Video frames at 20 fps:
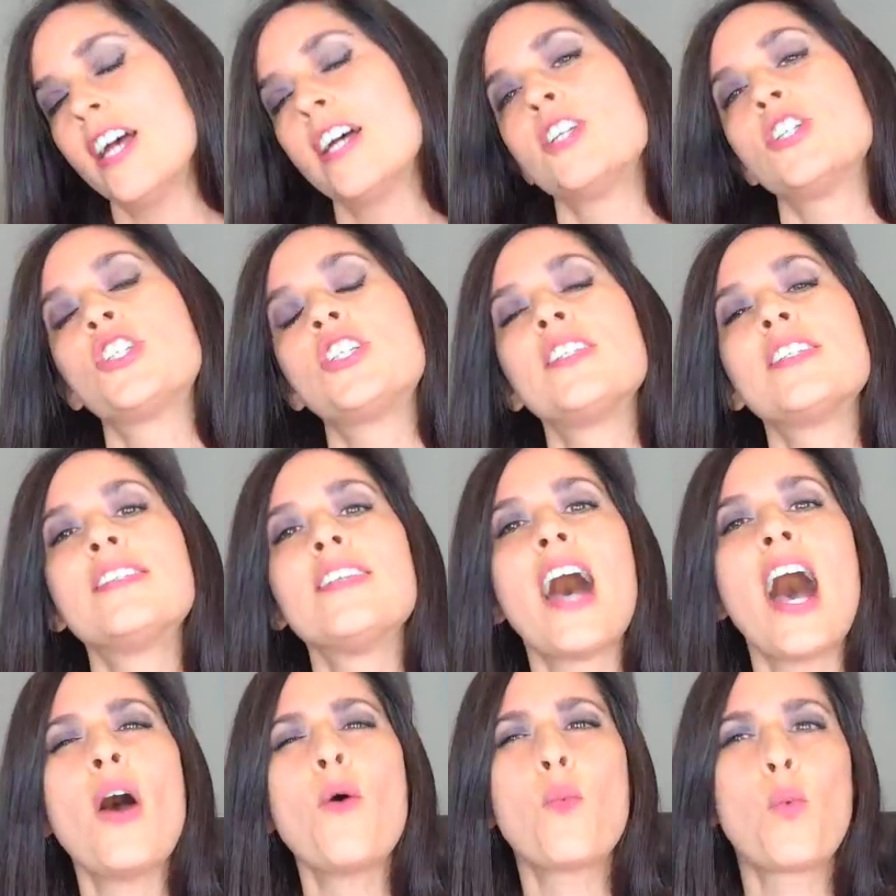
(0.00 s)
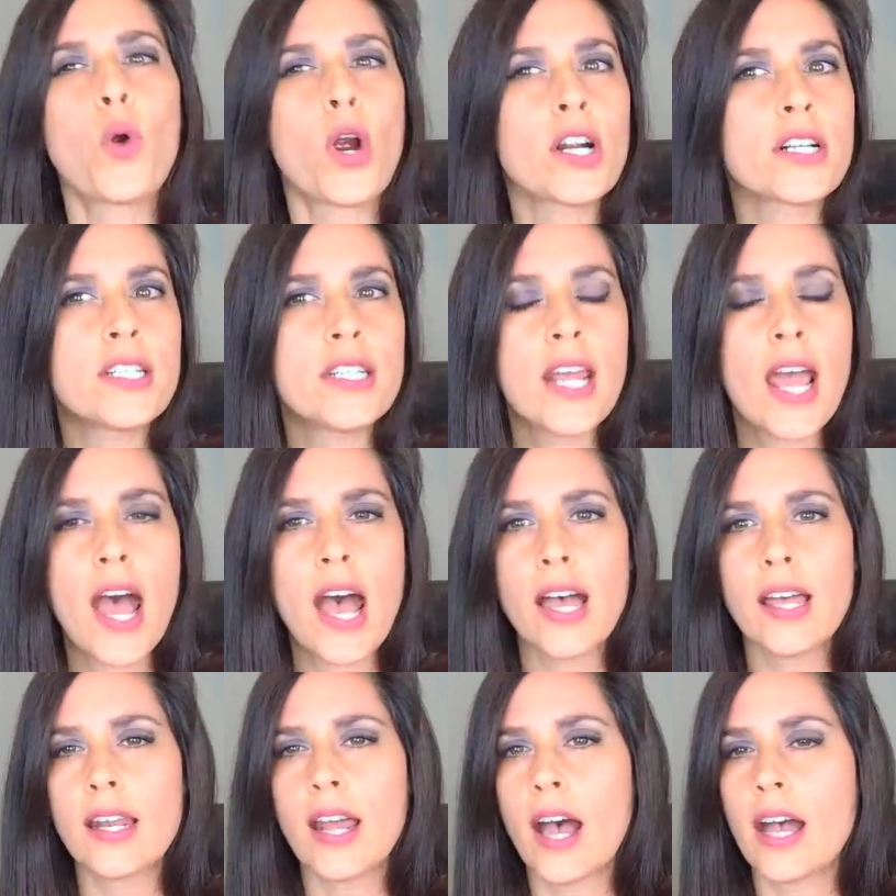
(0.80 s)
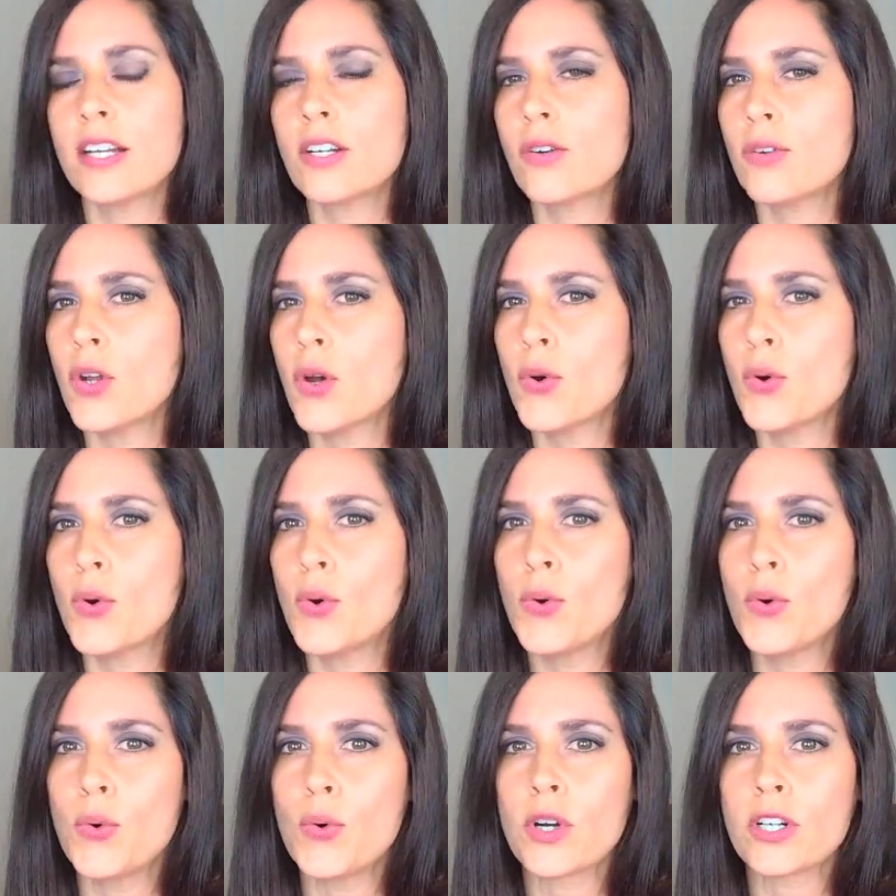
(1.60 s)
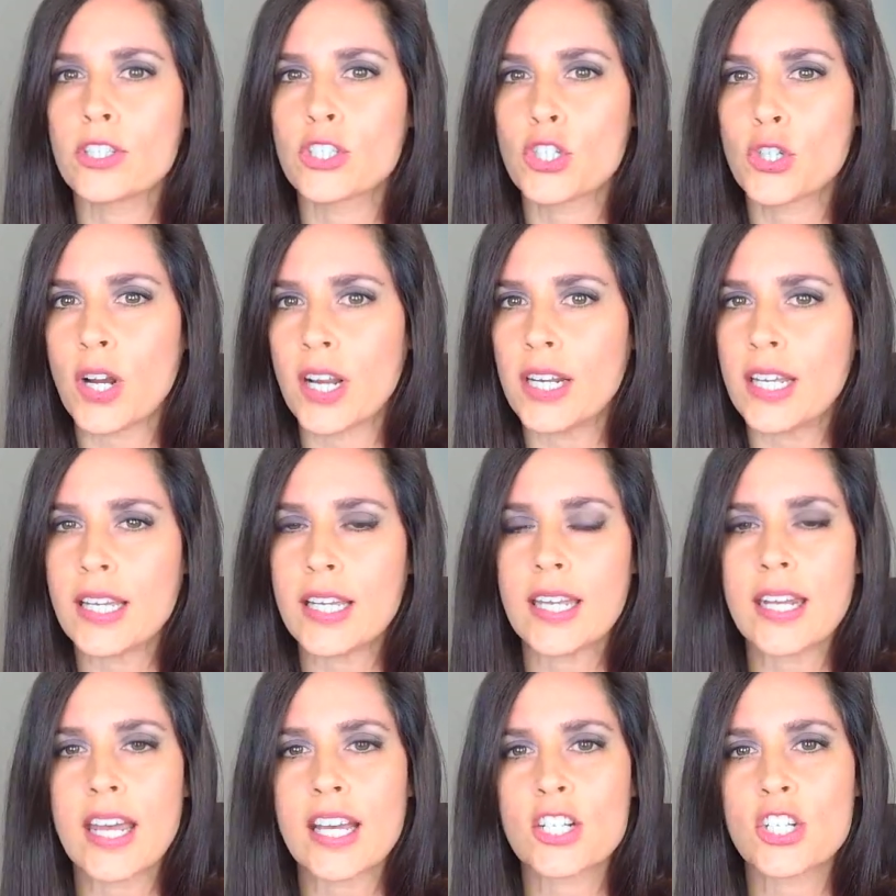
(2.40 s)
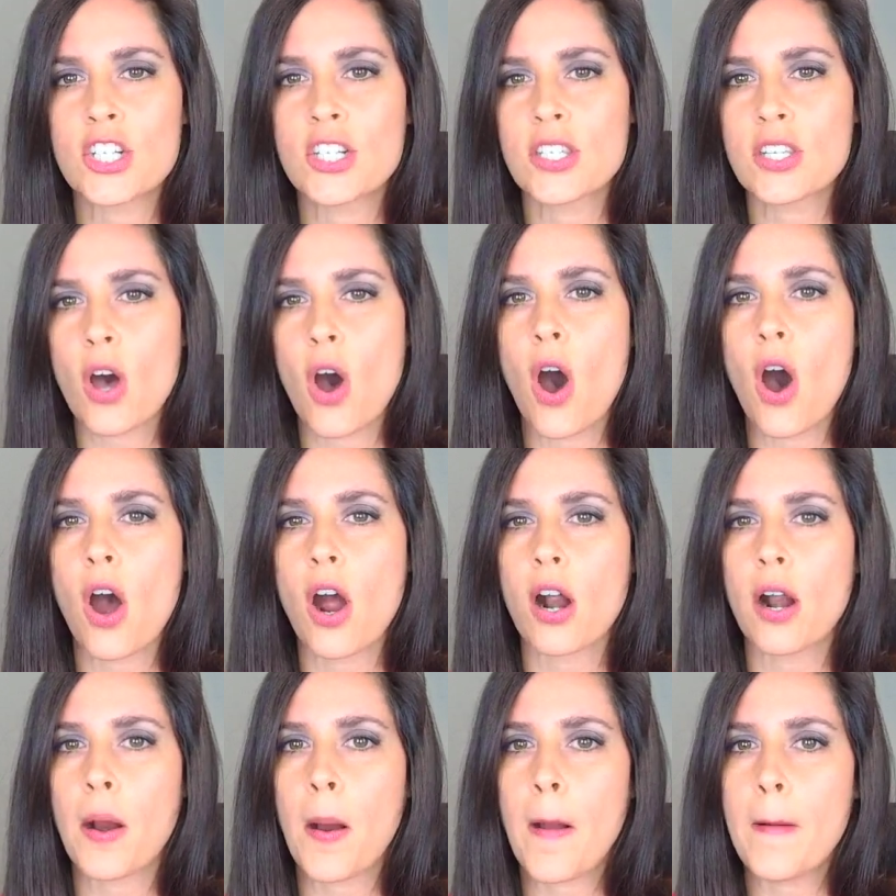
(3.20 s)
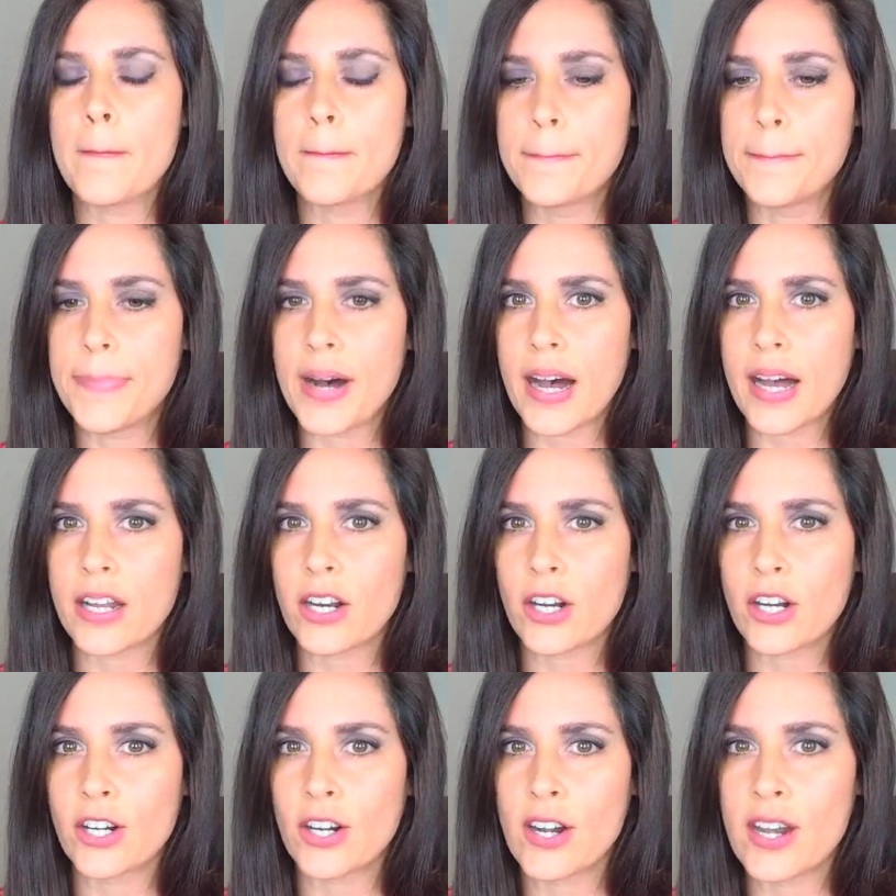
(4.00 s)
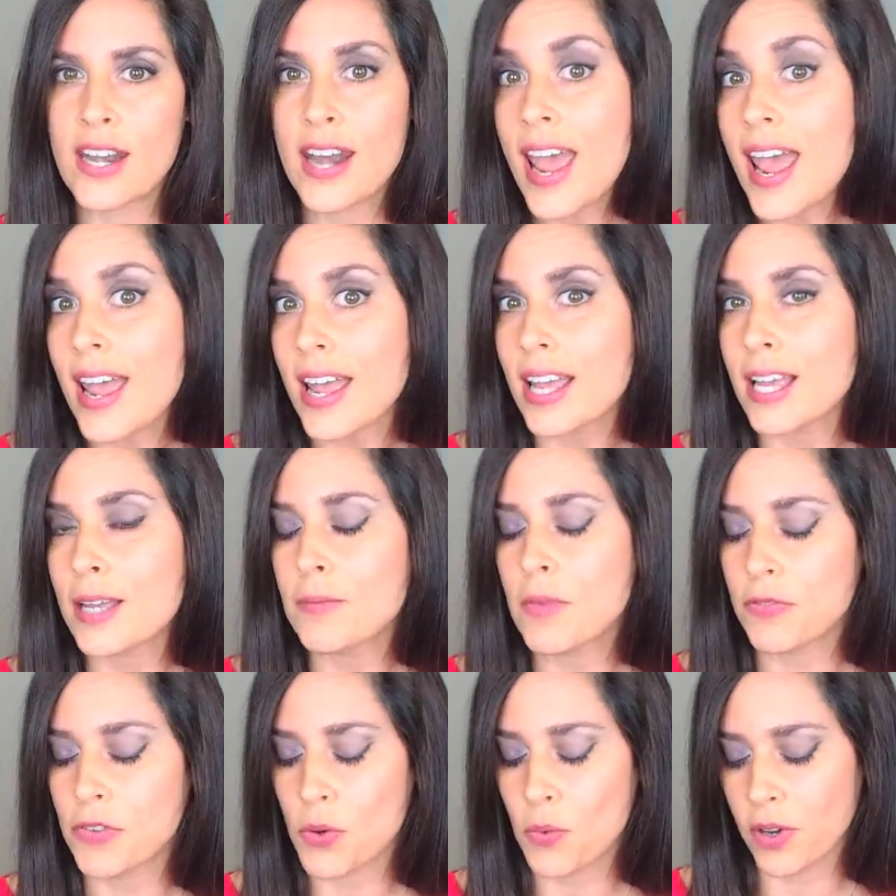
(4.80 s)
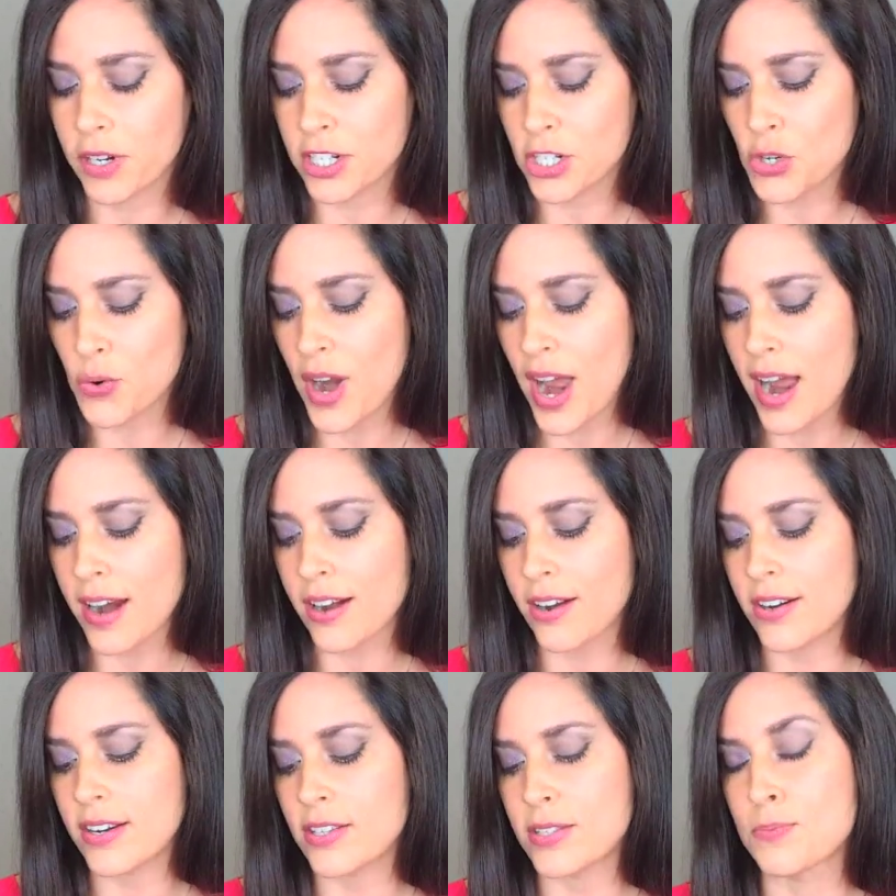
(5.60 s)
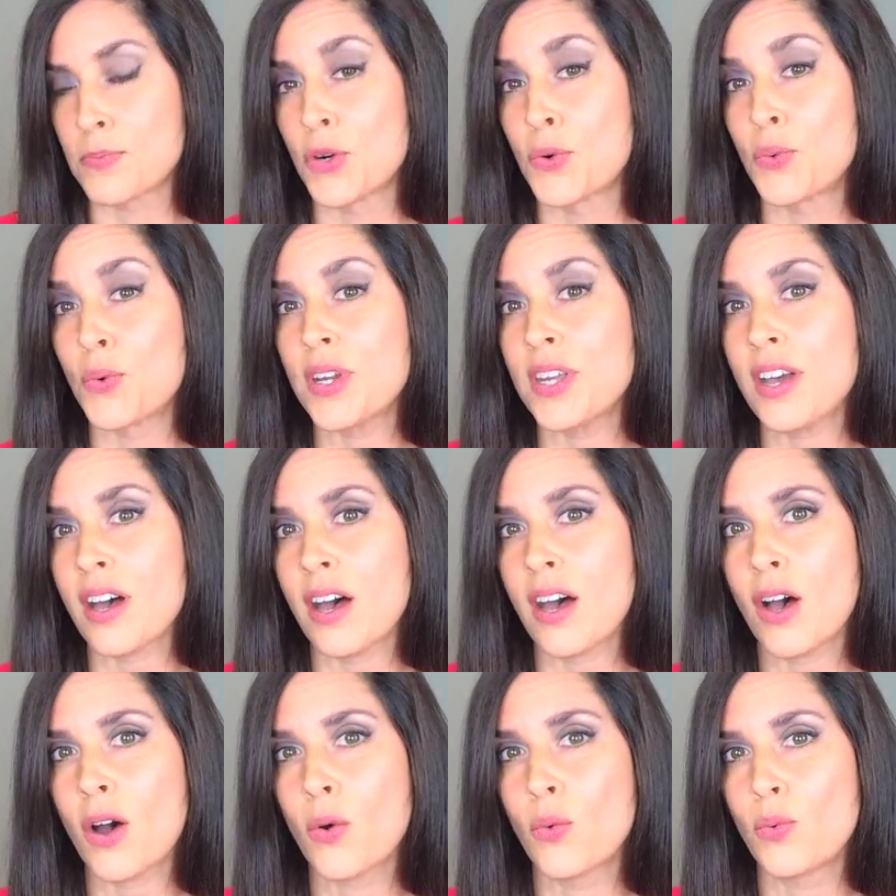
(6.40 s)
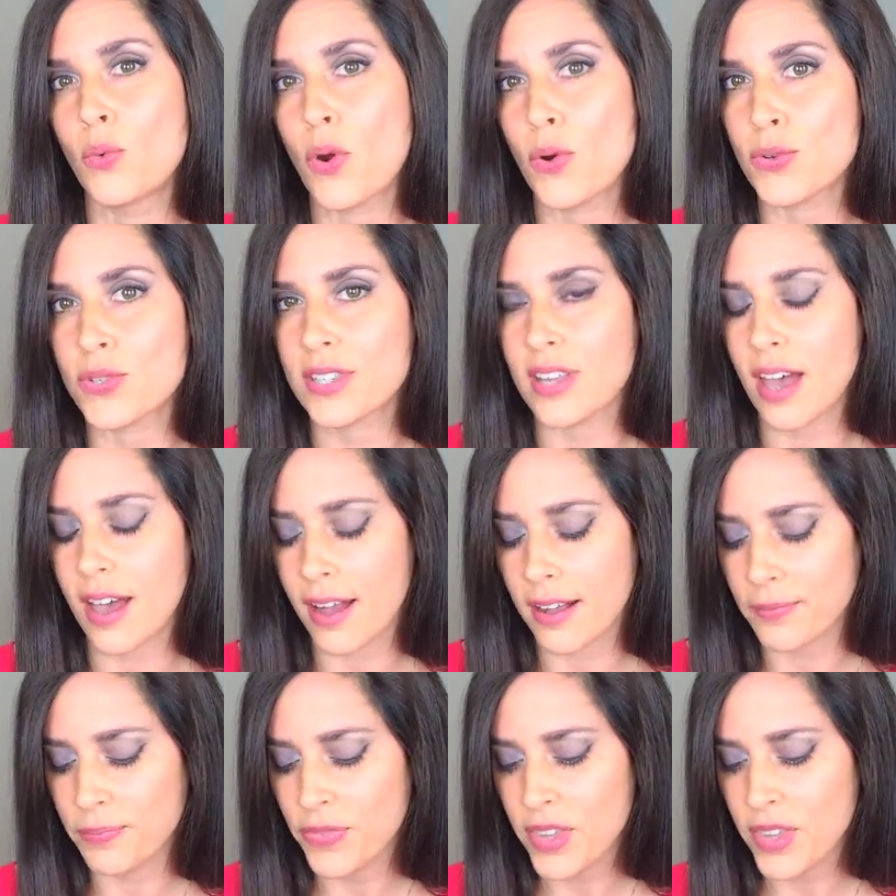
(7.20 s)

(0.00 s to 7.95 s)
She's not worked yet. I don't know who her training connections are, but her name, if you want to track her, is Maria Rosa.